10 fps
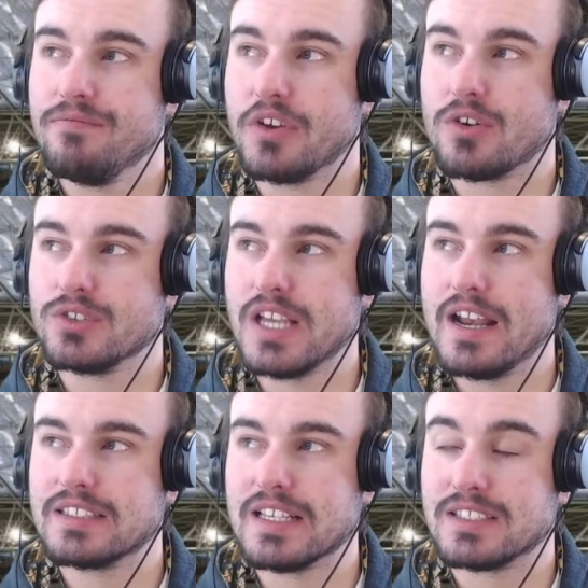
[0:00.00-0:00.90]
the
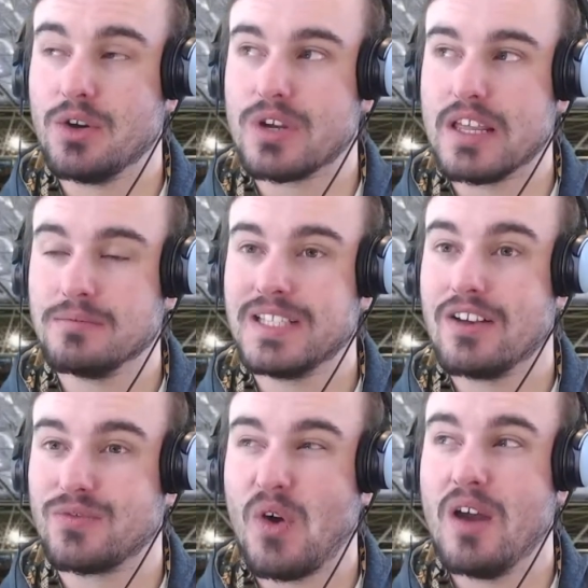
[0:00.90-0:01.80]
Crusaders could still get
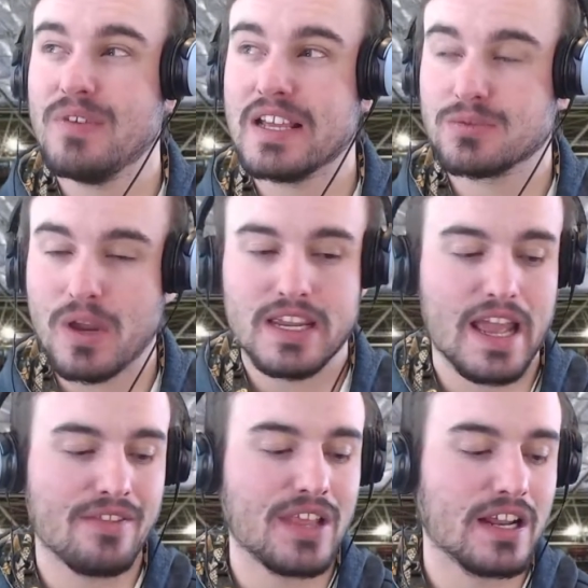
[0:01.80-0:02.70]
themselves 5 next
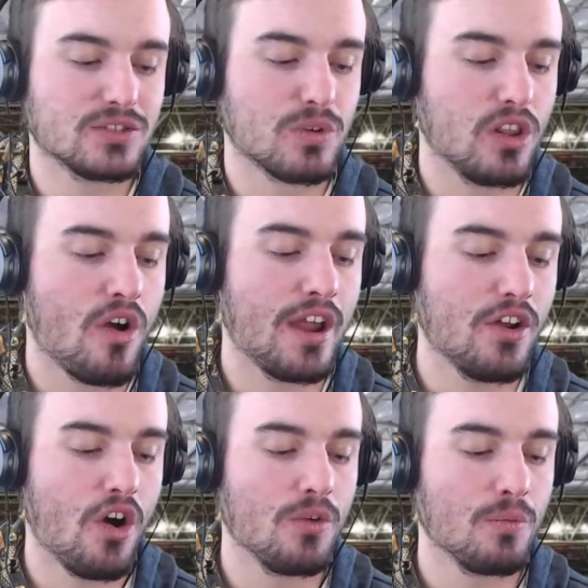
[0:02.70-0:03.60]
week, and then it's
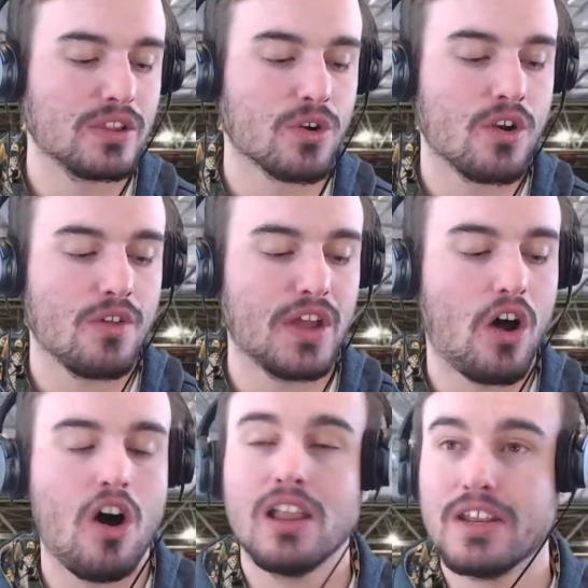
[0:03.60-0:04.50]
reliant on whether or not the
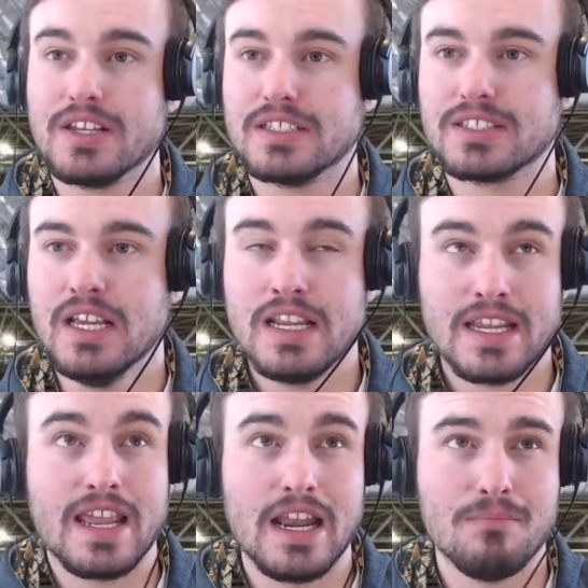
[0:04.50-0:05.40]
Highlanders
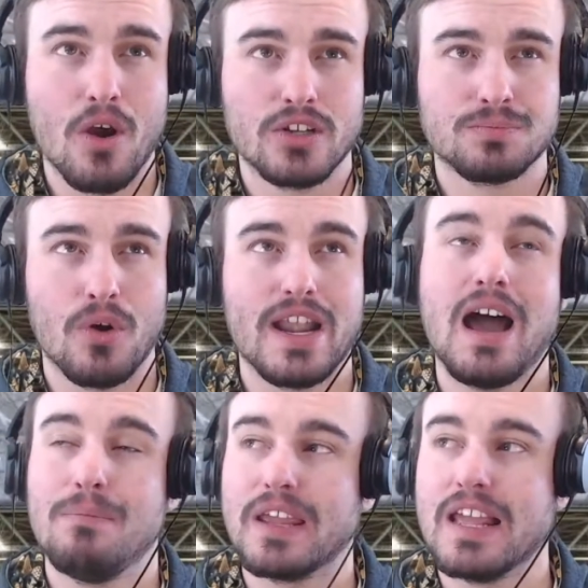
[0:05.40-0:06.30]
can get a bonus point
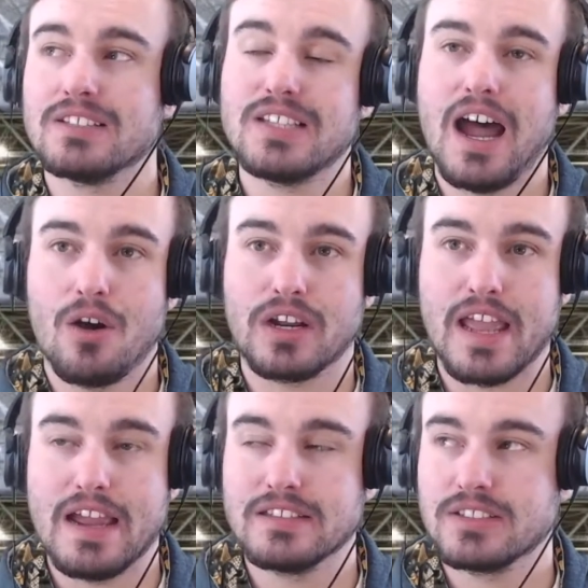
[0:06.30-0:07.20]
up against the
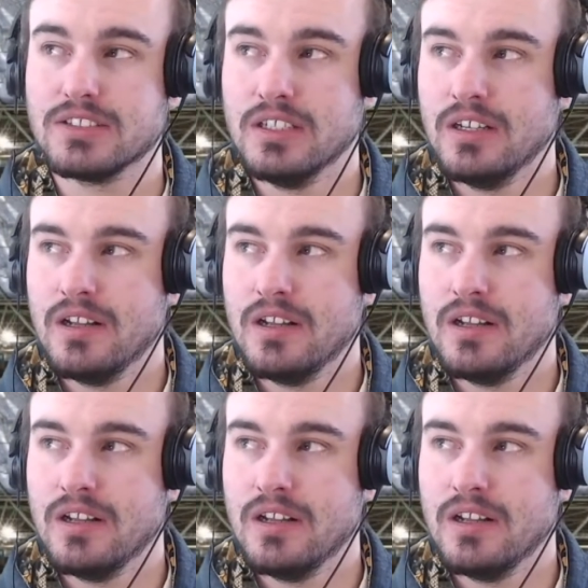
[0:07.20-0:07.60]
Hurricanes.